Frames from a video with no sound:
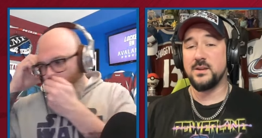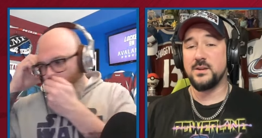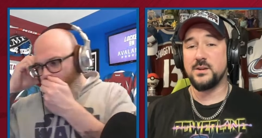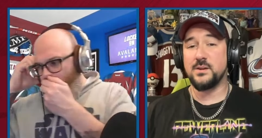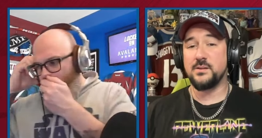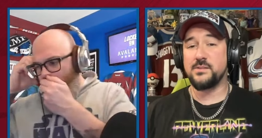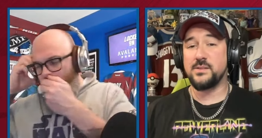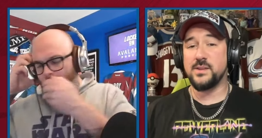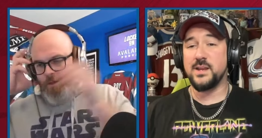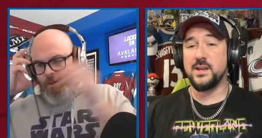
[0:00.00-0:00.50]

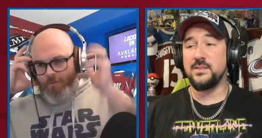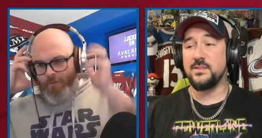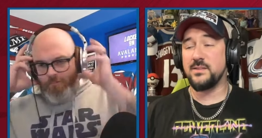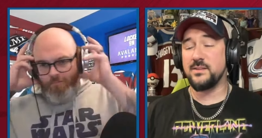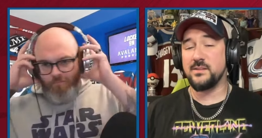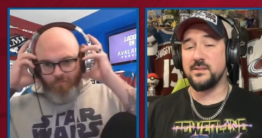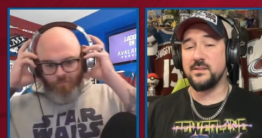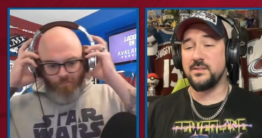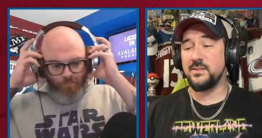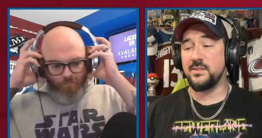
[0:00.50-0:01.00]
Speaker 1: You're seeing
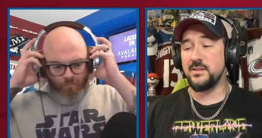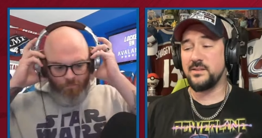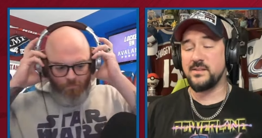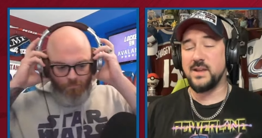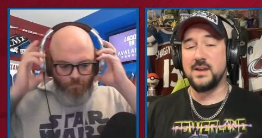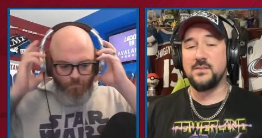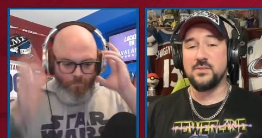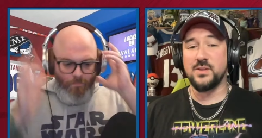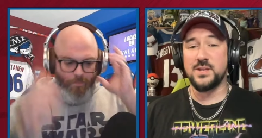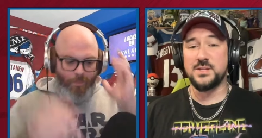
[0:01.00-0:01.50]
the, this
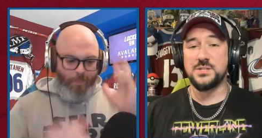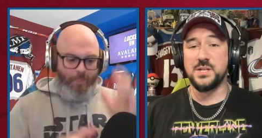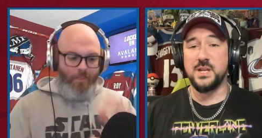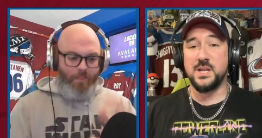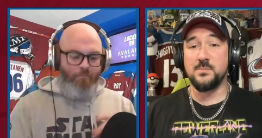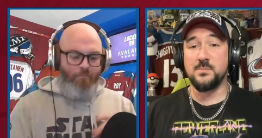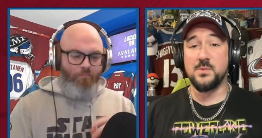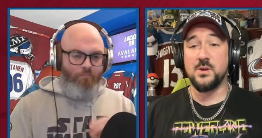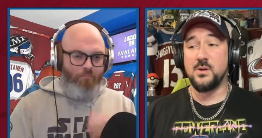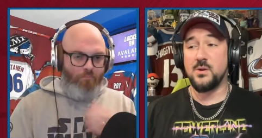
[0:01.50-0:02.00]
Avalanche
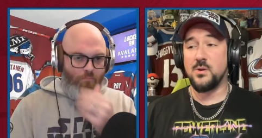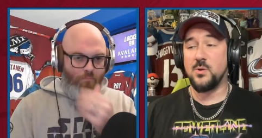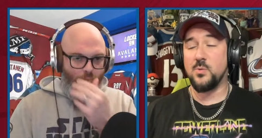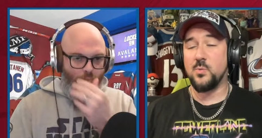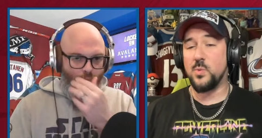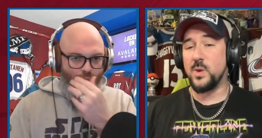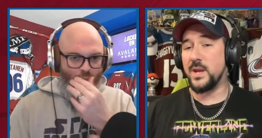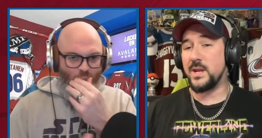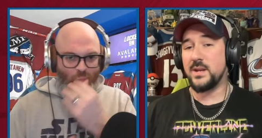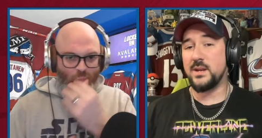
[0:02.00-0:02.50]
team
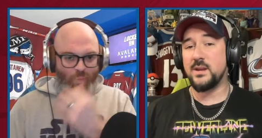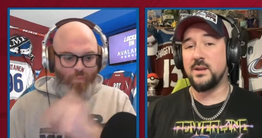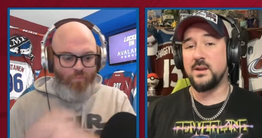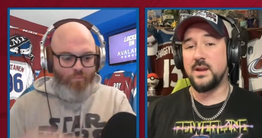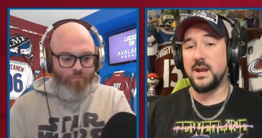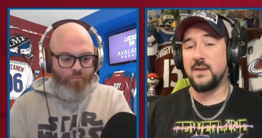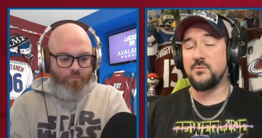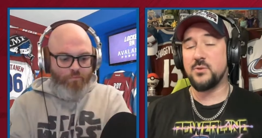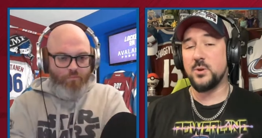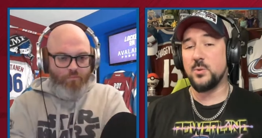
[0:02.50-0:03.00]
win
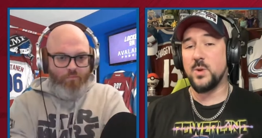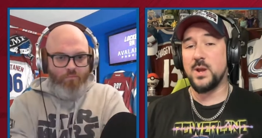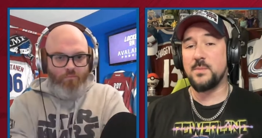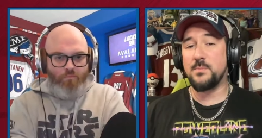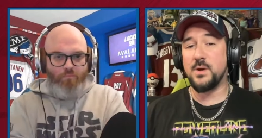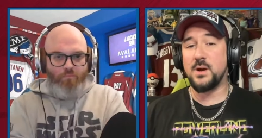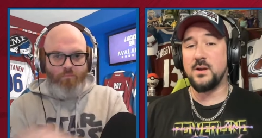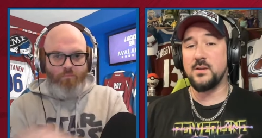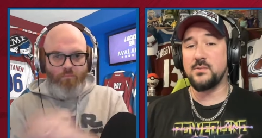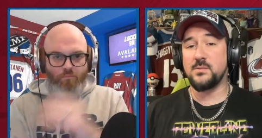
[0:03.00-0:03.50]
every way
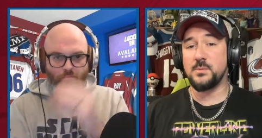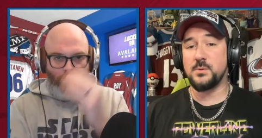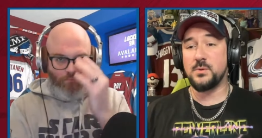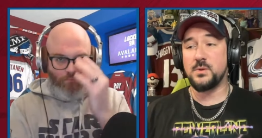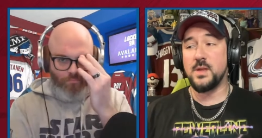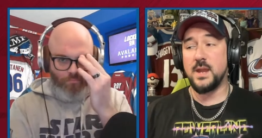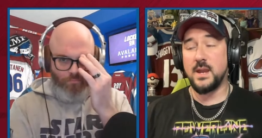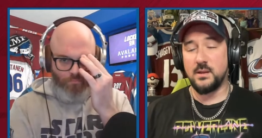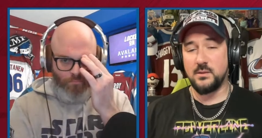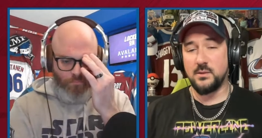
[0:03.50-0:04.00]

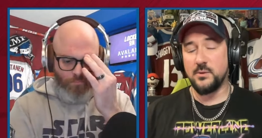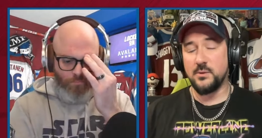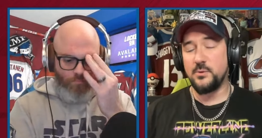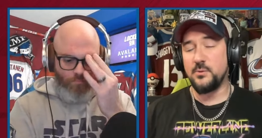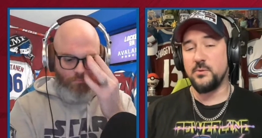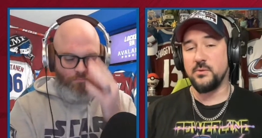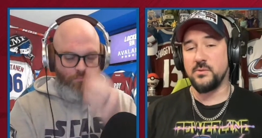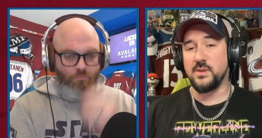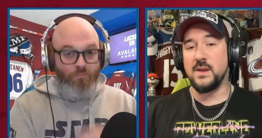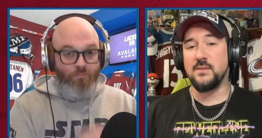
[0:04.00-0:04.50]
possible and
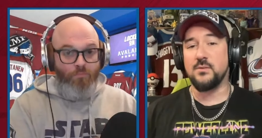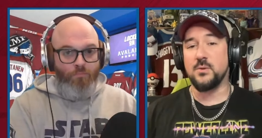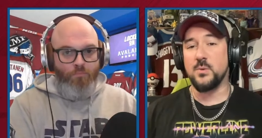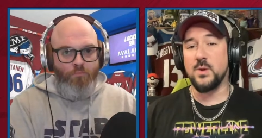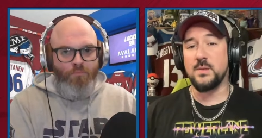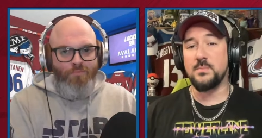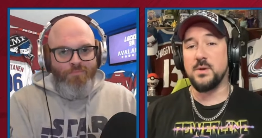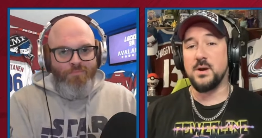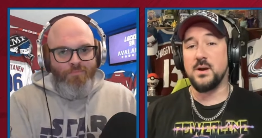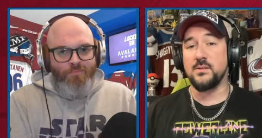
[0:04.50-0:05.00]
lose every
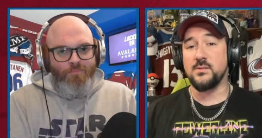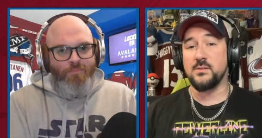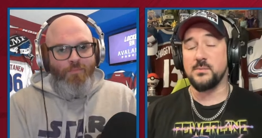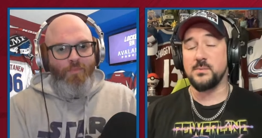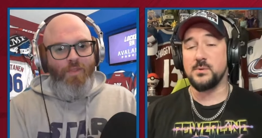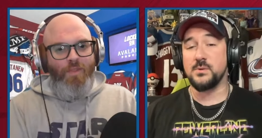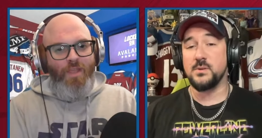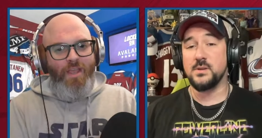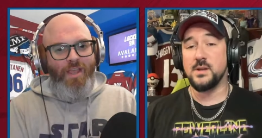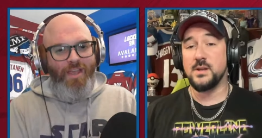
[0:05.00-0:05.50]
way
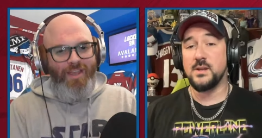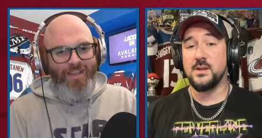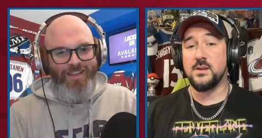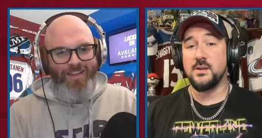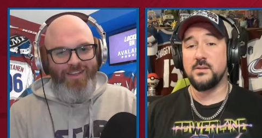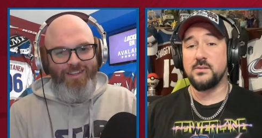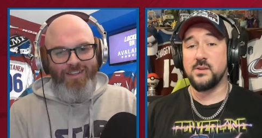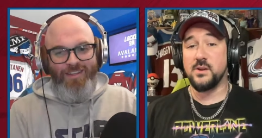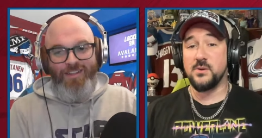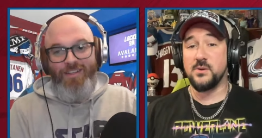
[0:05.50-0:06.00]
possible. Yeah.
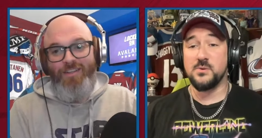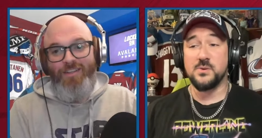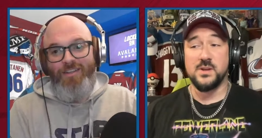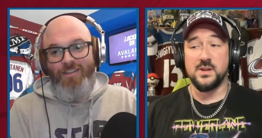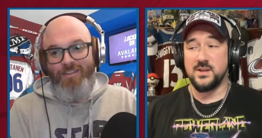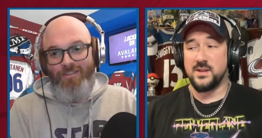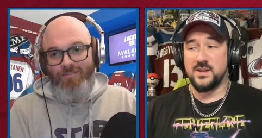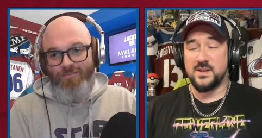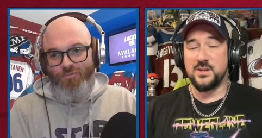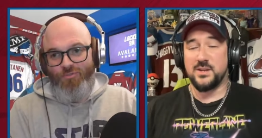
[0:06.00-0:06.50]
So
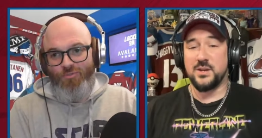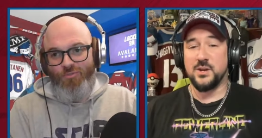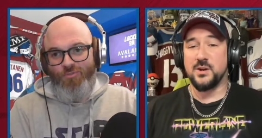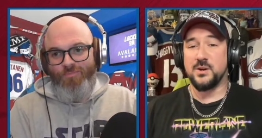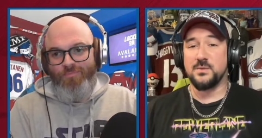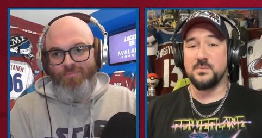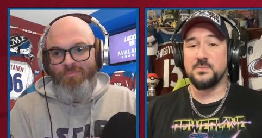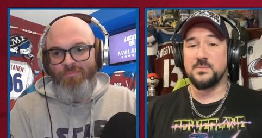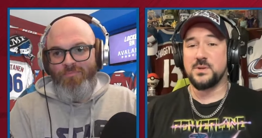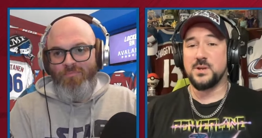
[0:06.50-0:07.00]
true.
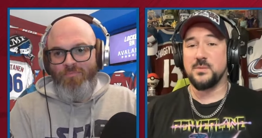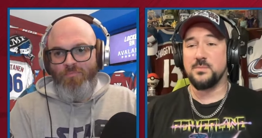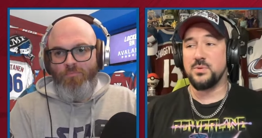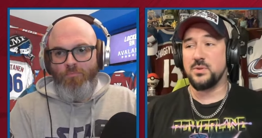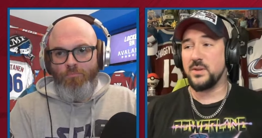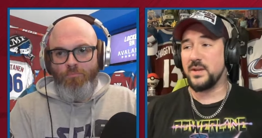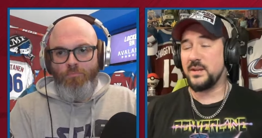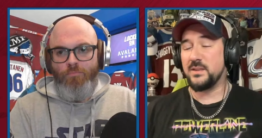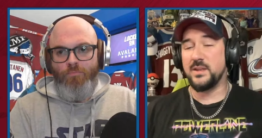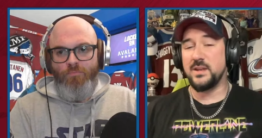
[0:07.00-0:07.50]
you're
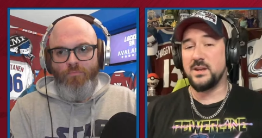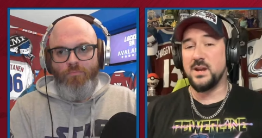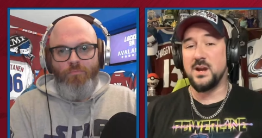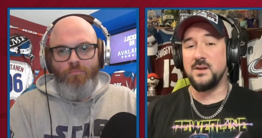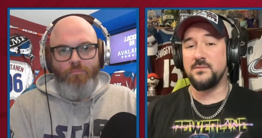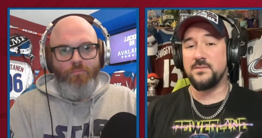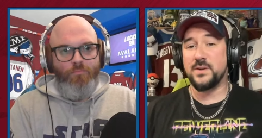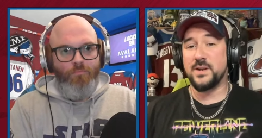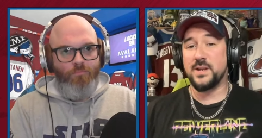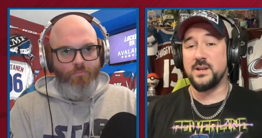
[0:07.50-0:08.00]
completely
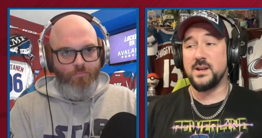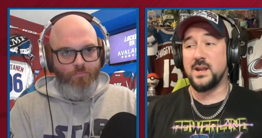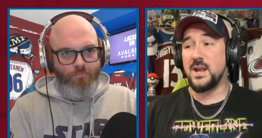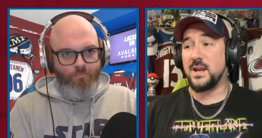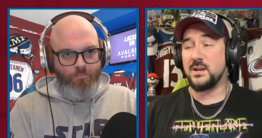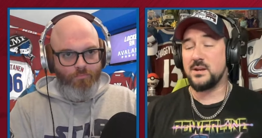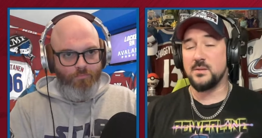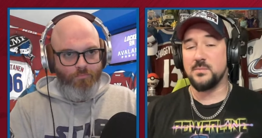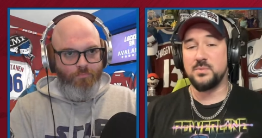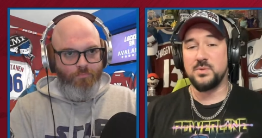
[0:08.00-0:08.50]
confident
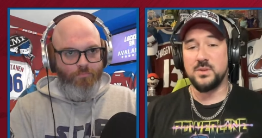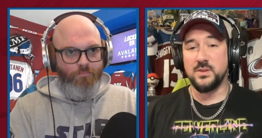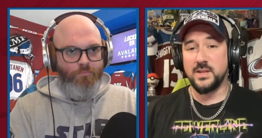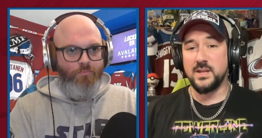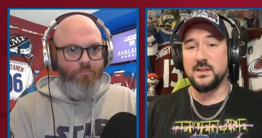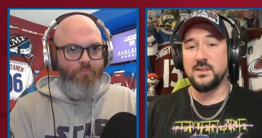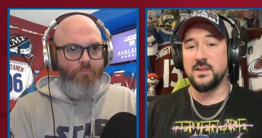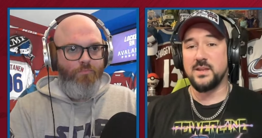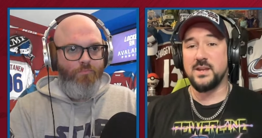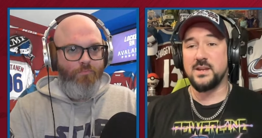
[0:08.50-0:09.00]
and
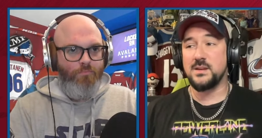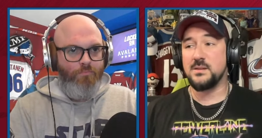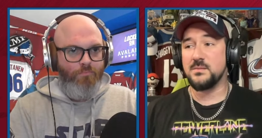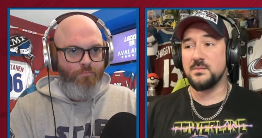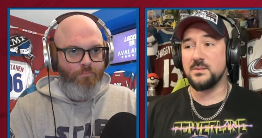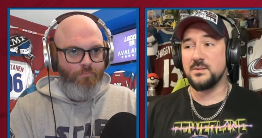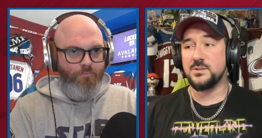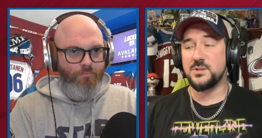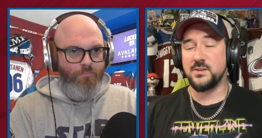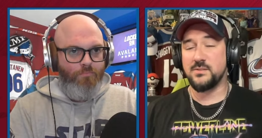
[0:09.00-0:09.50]
completely
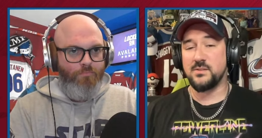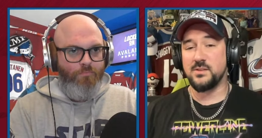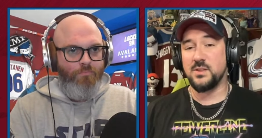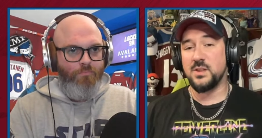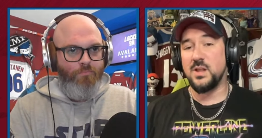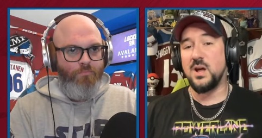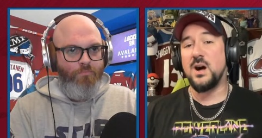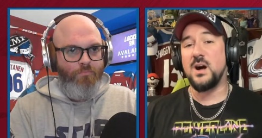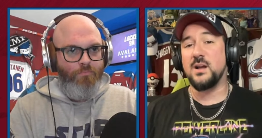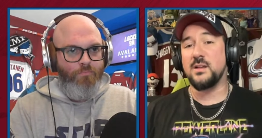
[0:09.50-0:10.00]
just
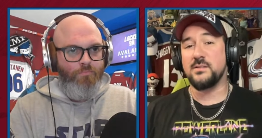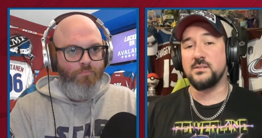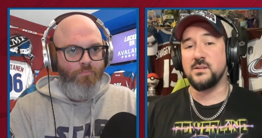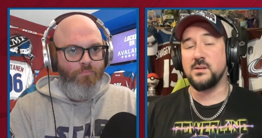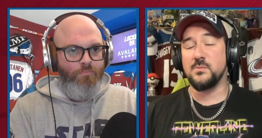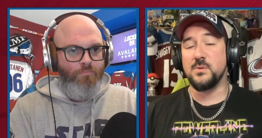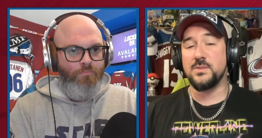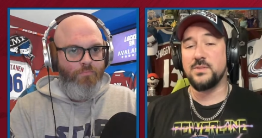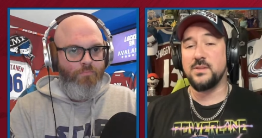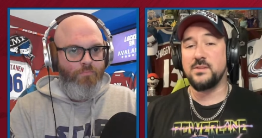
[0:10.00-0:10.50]
lost
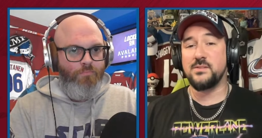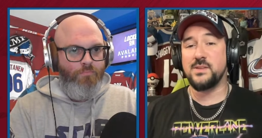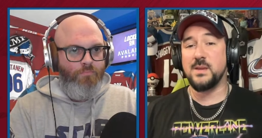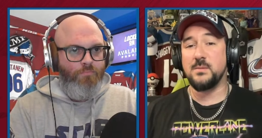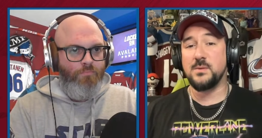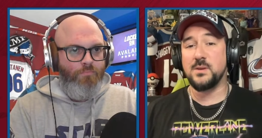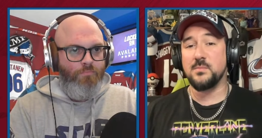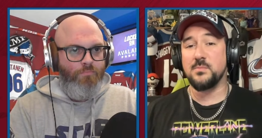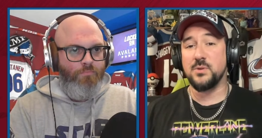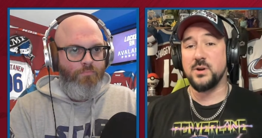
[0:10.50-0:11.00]
on what this
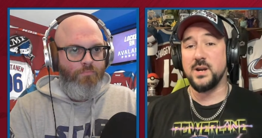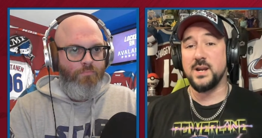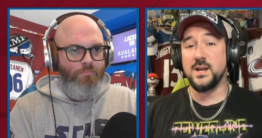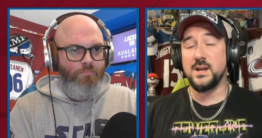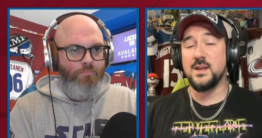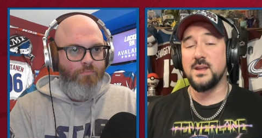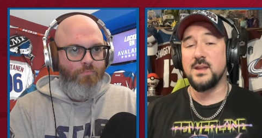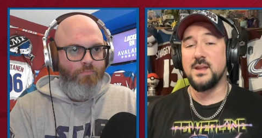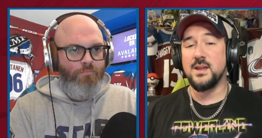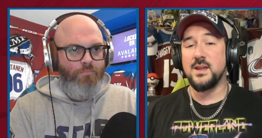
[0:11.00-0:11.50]
team can bring